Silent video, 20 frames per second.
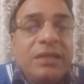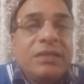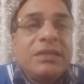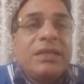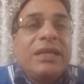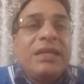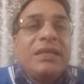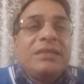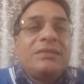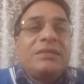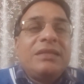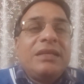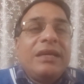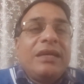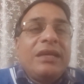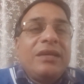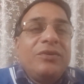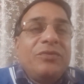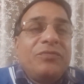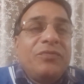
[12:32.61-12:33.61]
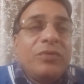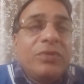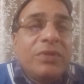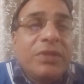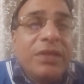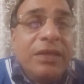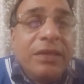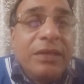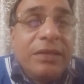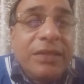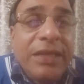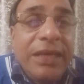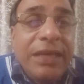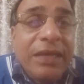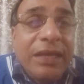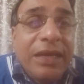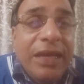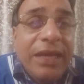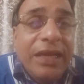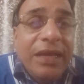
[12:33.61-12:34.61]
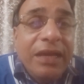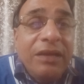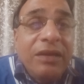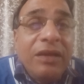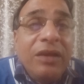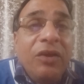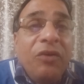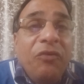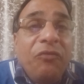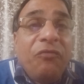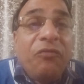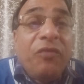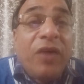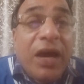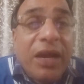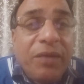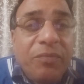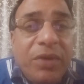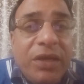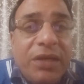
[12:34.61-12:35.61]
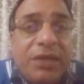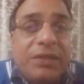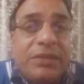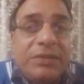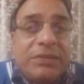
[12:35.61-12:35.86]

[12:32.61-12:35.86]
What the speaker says: That is like if you think like a farmer.